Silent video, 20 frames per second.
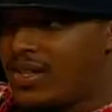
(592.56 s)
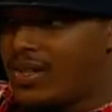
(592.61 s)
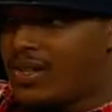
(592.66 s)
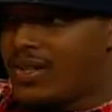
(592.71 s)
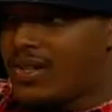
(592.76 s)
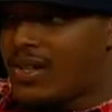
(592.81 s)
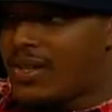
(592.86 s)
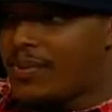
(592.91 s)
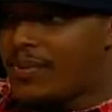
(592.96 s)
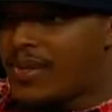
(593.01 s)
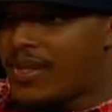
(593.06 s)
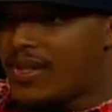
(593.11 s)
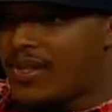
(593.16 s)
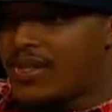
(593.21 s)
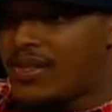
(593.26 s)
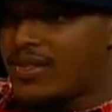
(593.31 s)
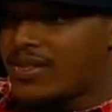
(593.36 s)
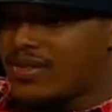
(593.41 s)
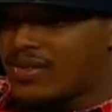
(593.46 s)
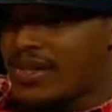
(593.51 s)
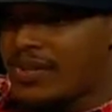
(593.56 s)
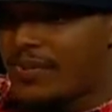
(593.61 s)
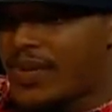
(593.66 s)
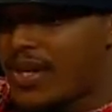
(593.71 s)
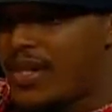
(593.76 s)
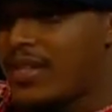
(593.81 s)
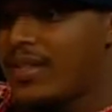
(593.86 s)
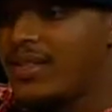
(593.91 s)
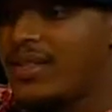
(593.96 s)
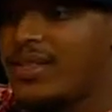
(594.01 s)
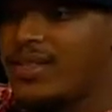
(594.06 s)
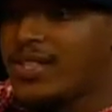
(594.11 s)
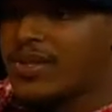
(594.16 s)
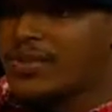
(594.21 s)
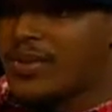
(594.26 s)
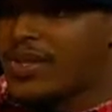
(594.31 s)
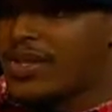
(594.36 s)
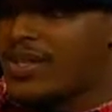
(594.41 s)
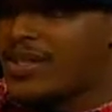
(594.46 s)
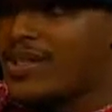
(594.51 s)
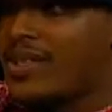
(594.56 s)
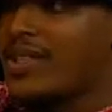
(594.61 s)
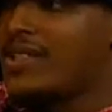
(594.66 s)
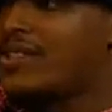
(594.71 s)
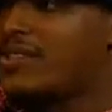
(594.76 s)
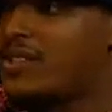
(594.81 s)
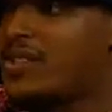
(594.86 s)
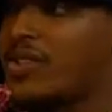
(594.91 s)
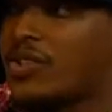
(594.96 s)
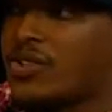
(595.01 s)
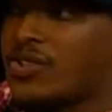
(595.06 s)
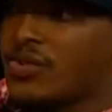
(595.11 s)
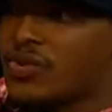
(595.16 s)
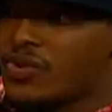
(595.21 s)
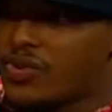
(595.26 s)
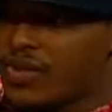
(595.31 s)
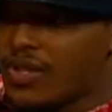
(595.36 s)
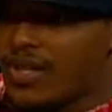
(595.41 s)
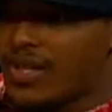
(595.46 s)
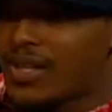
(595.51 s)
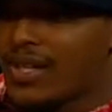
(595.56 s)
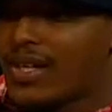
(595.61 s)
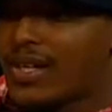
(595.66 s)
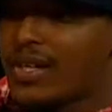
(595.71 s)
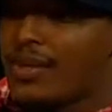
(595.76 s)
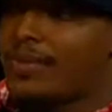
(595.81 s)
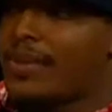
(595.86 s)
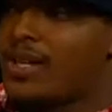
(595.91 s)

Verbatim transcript: You know what I mean? Than some other DJs because they just go in the club.